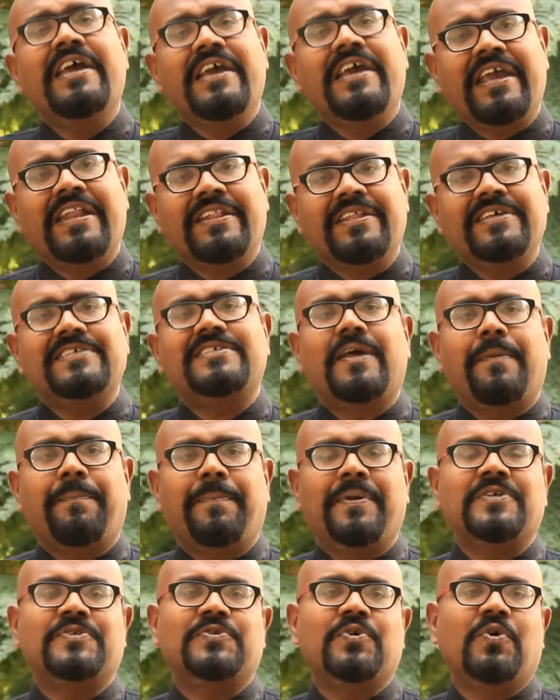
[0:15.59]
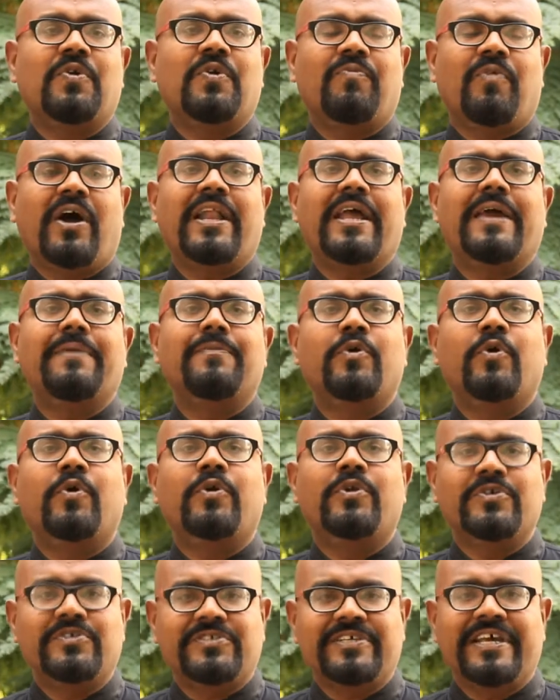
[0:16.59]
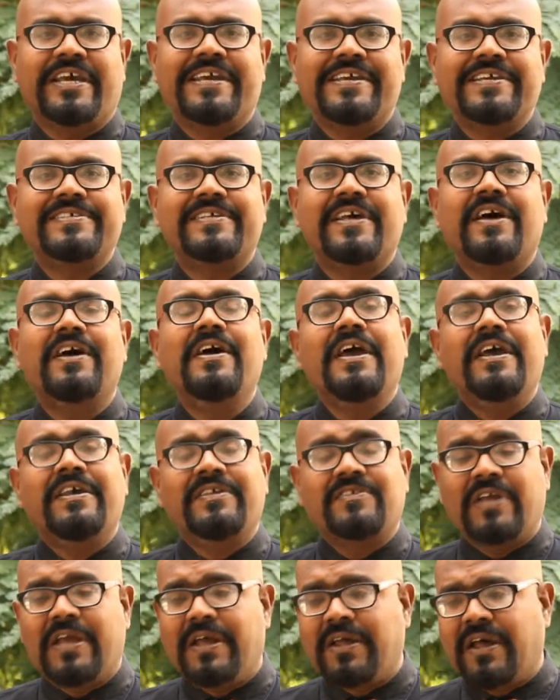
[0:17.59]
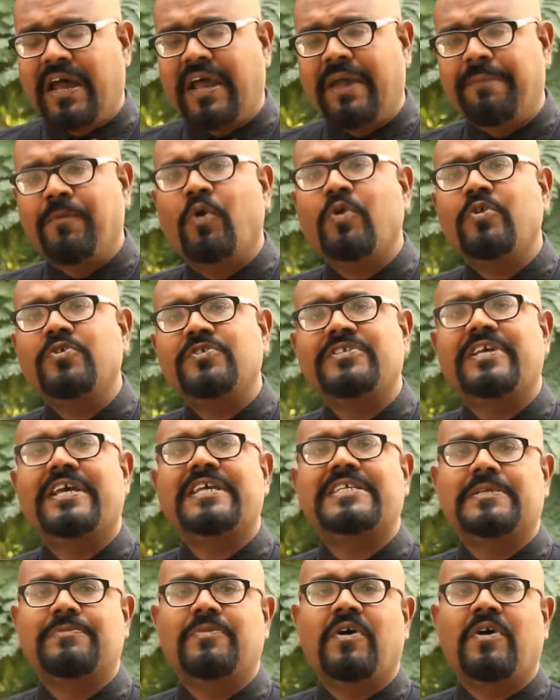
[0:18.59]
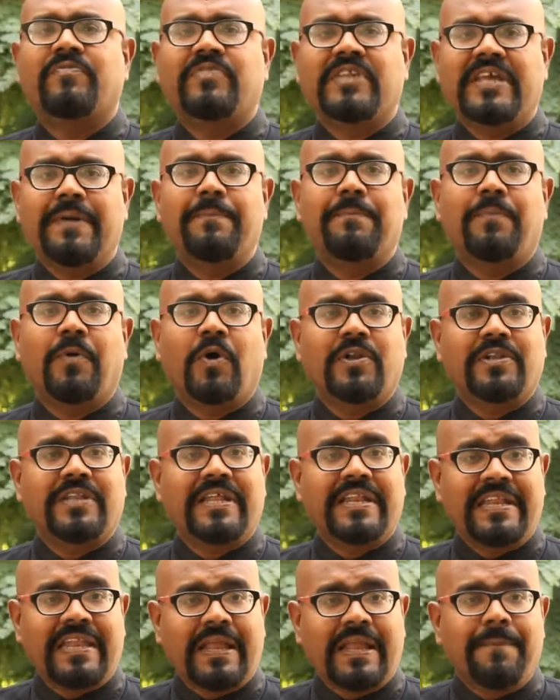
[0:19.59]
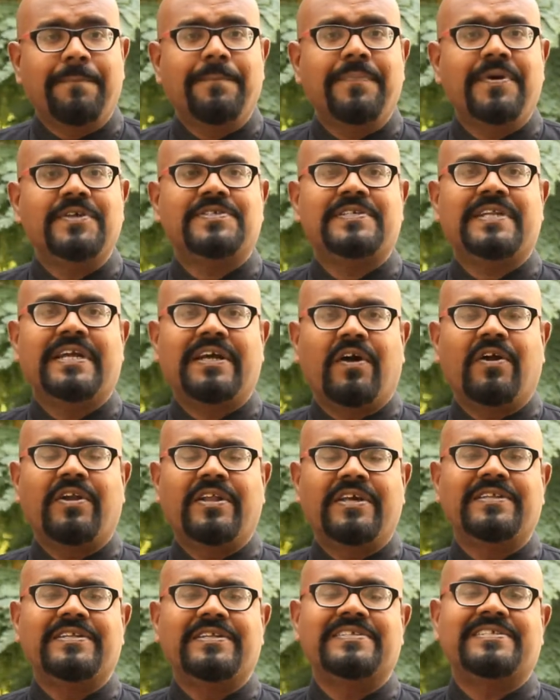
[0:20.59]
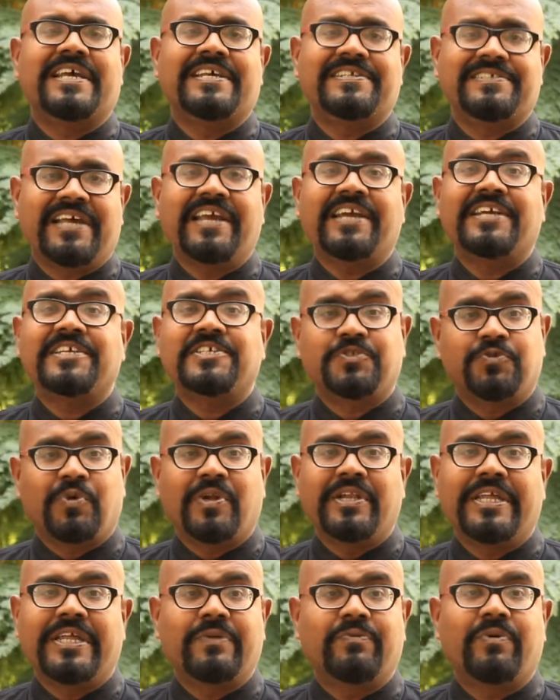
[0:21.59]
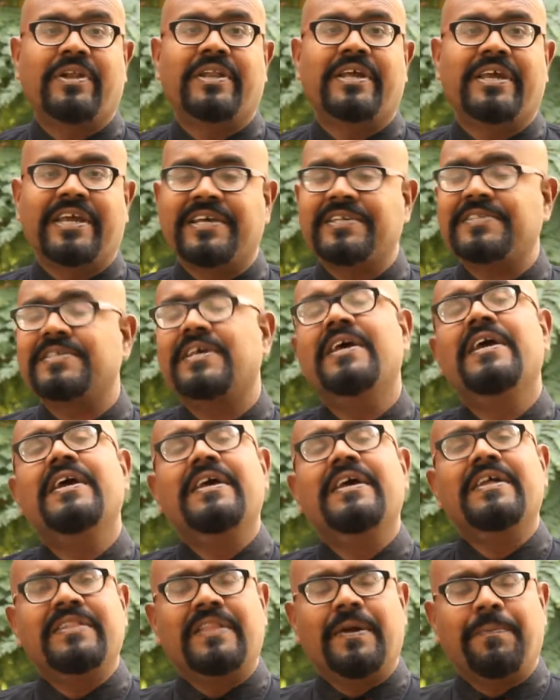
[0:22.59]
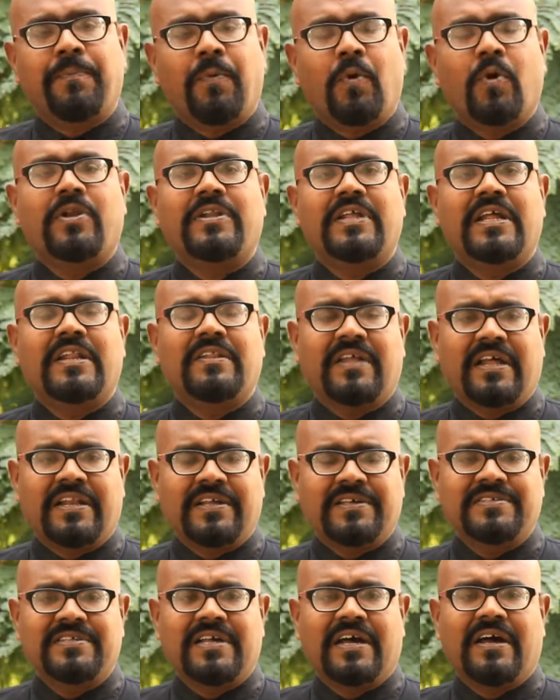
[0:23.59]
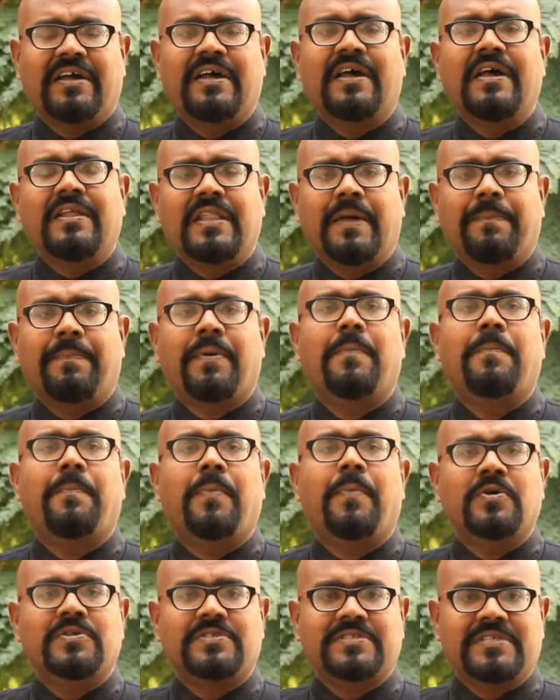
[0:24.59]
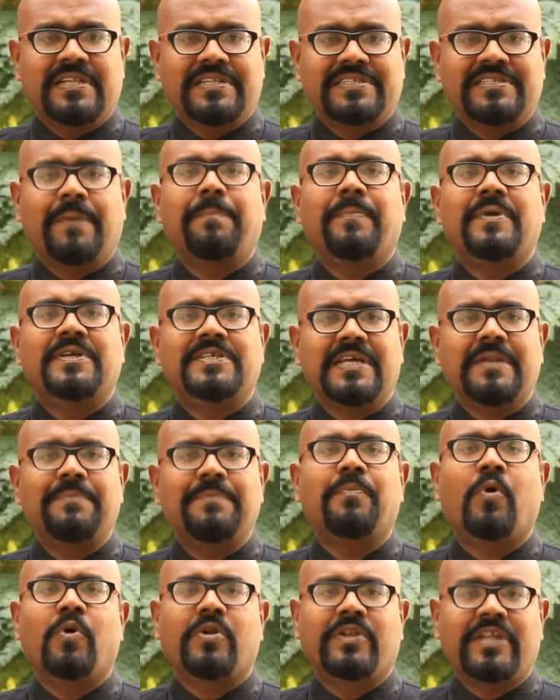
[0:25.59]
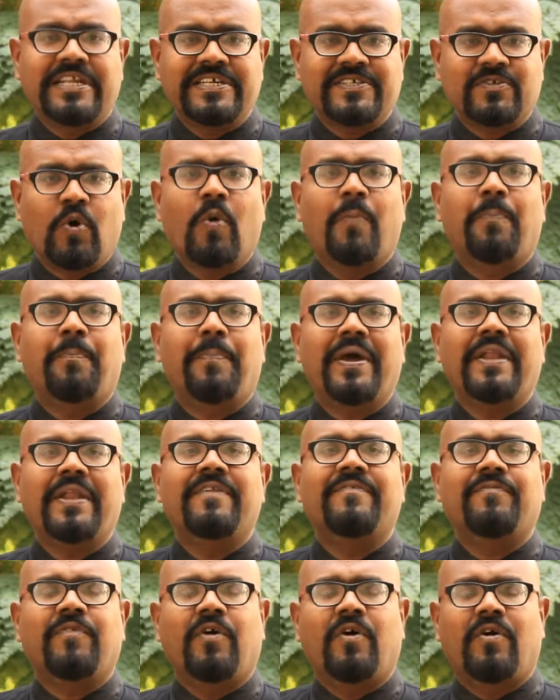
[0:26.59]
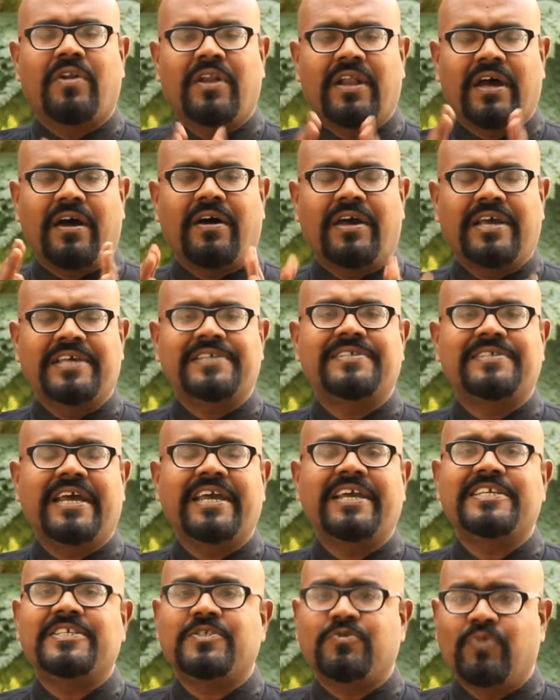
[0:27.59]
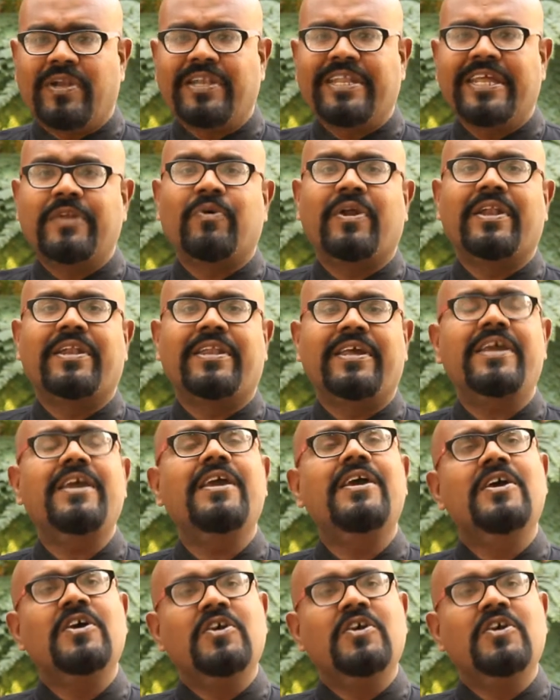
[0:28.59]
In this episode, what I am going to say is, I am going to say some of the important numbers regarding this SIH 2020. Yes, the portal, that is the proposal submission portal, is open for SIH 2020.